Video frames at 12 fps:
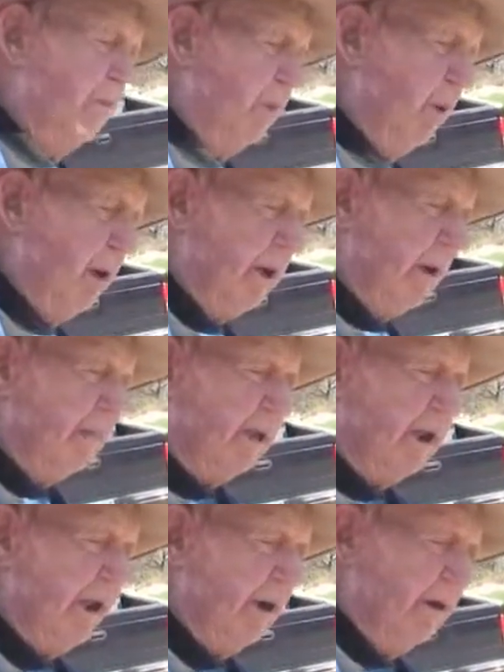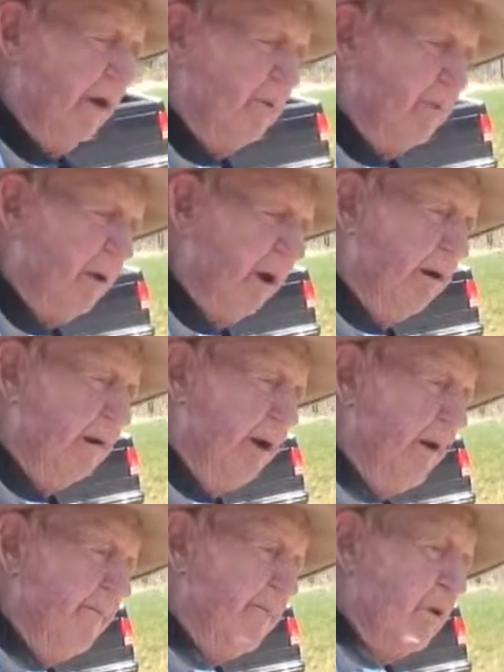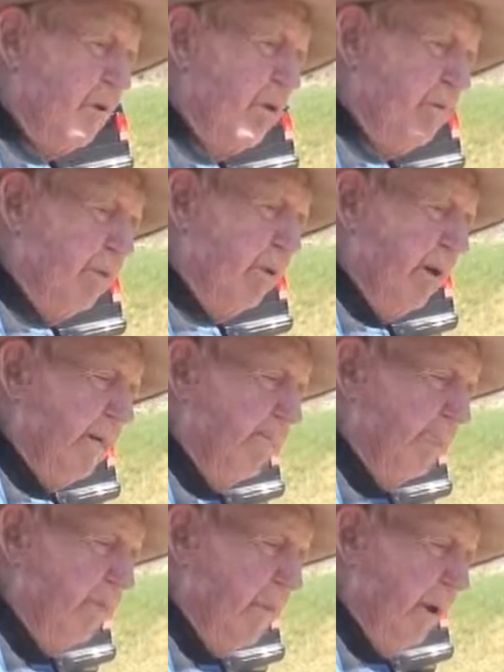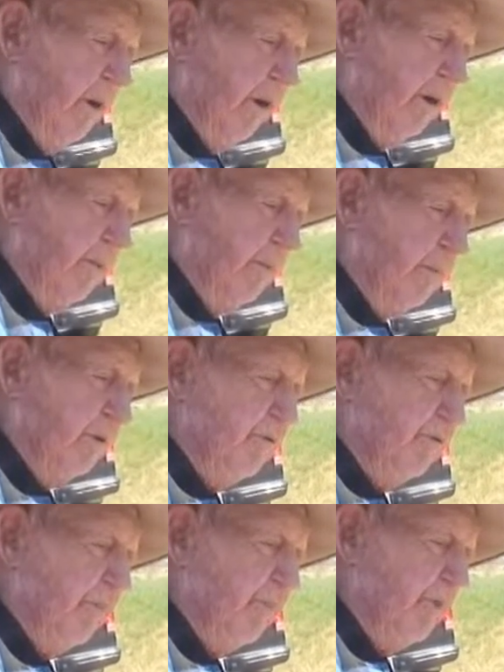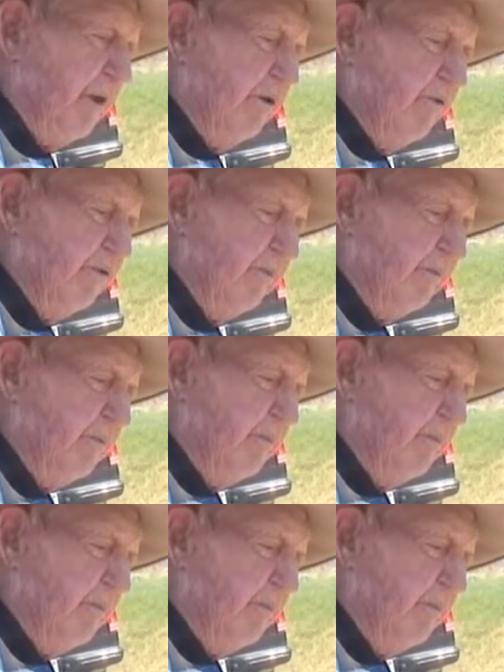pork emptied out of that brine, we put in pieces of beef.